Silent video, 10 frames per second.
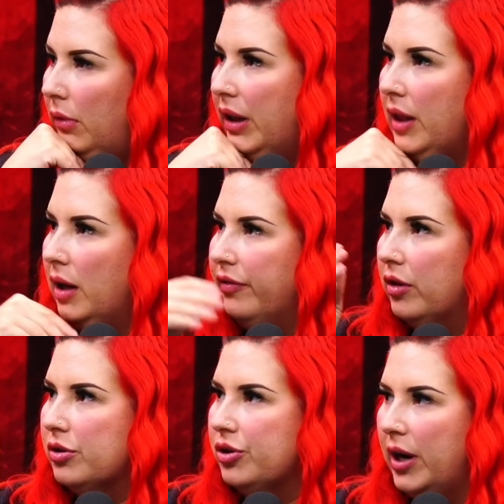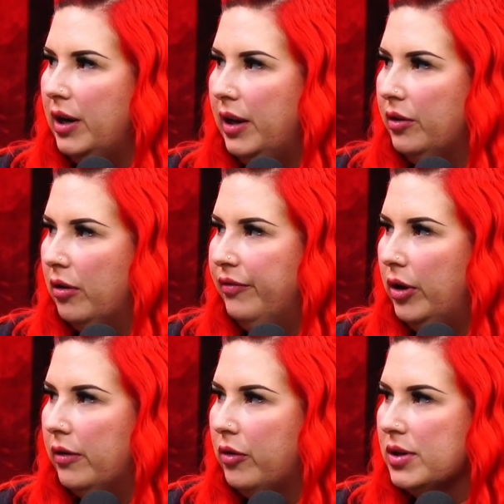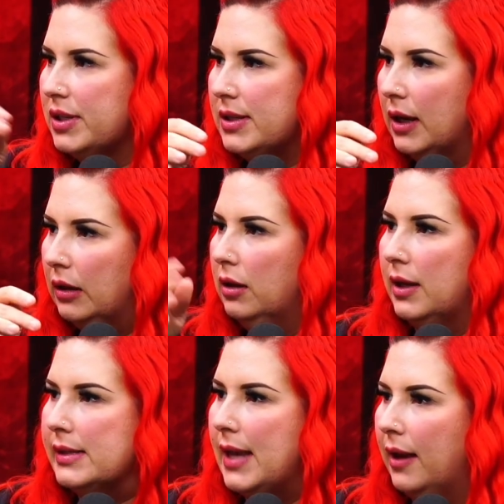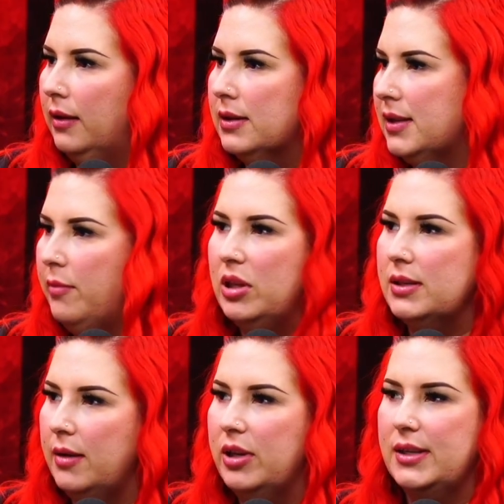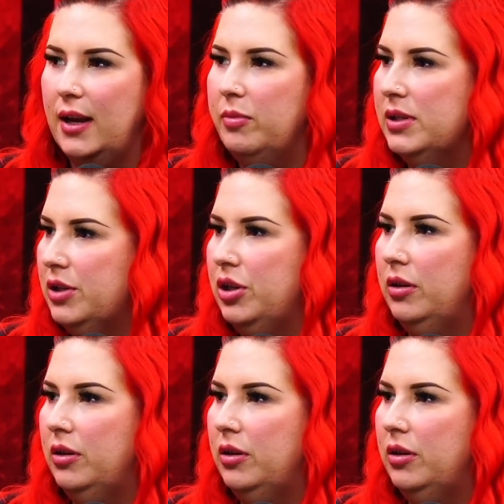And then if they're trying to take their own photo, of course, it's not going to look exactly the same in the same exact position.